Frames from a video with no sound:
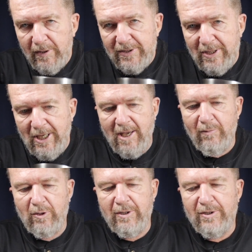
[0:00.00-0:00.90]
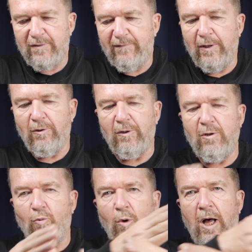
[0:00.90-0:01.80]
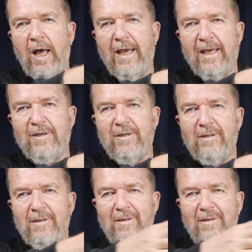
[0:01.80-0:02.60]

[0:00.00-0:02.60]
on this camera is fairly wide.